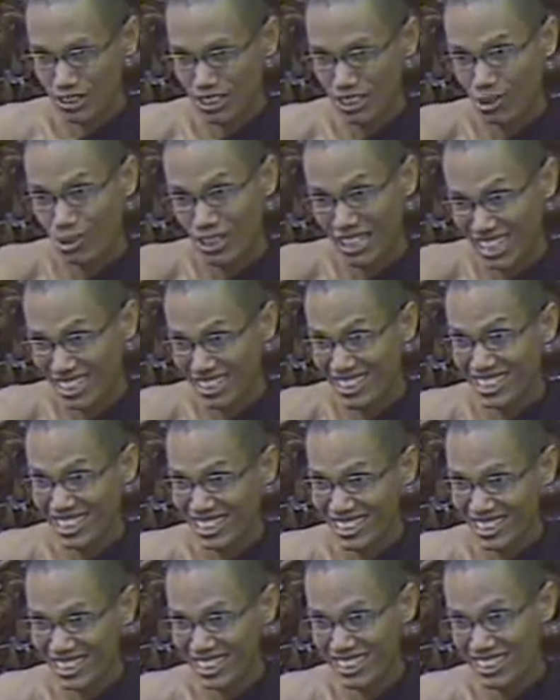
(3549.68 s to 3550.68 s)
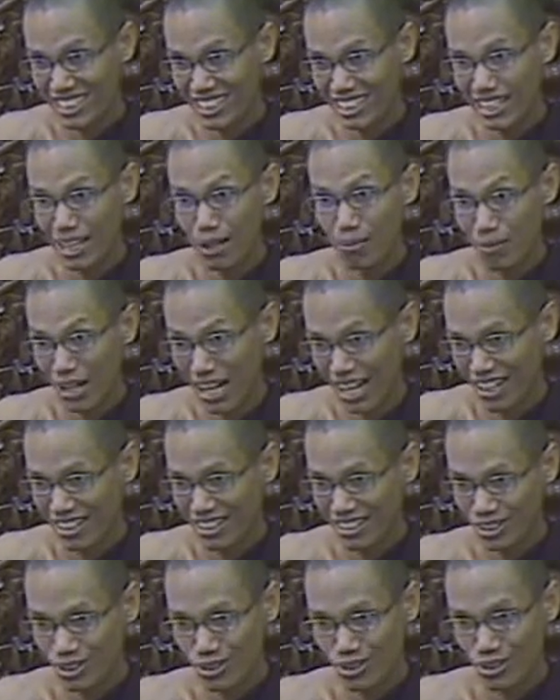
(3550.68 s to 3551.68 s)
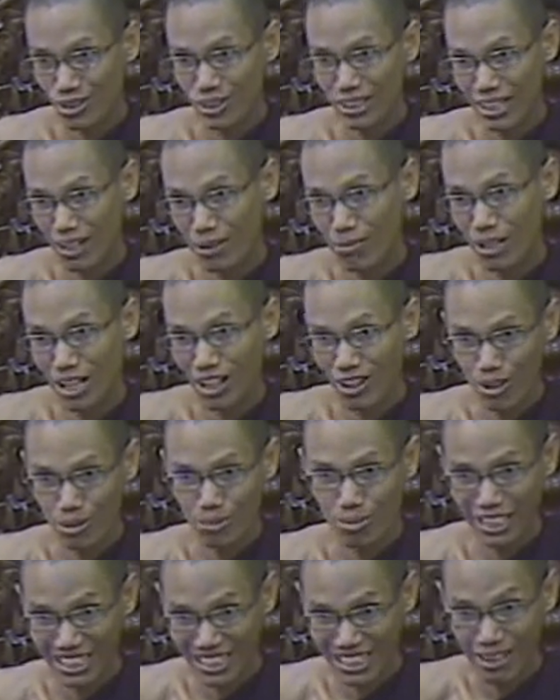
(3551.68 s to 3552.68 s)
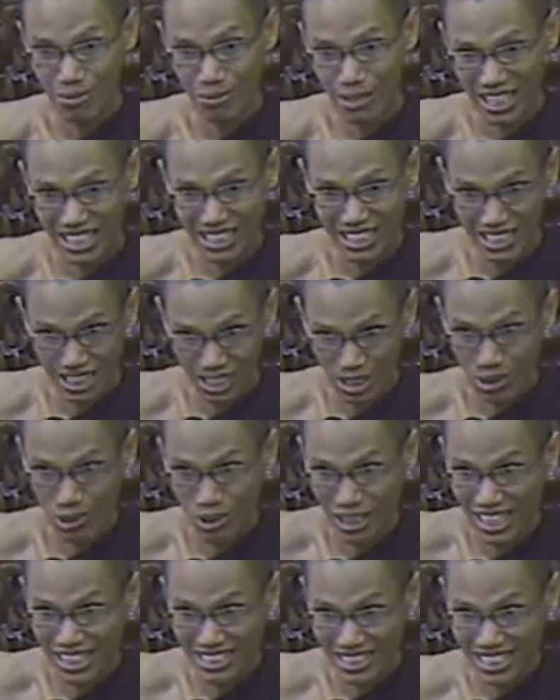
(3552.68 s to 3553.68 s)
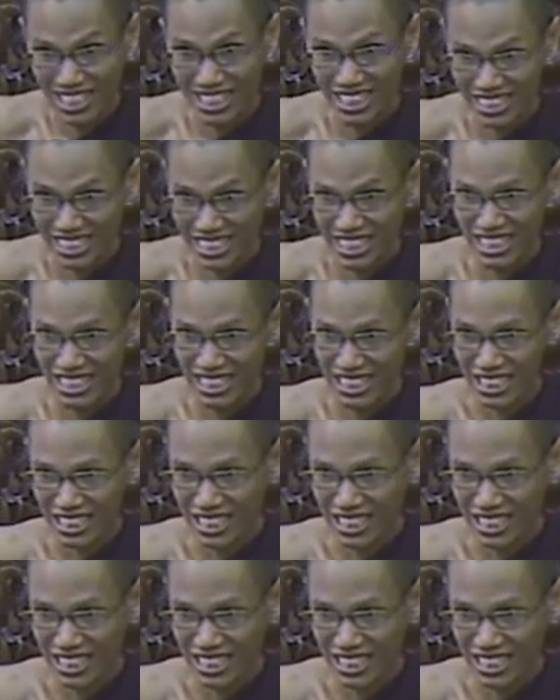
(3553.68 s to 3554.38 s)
javana stage is a karma, good karma or bad karma is a javana stage.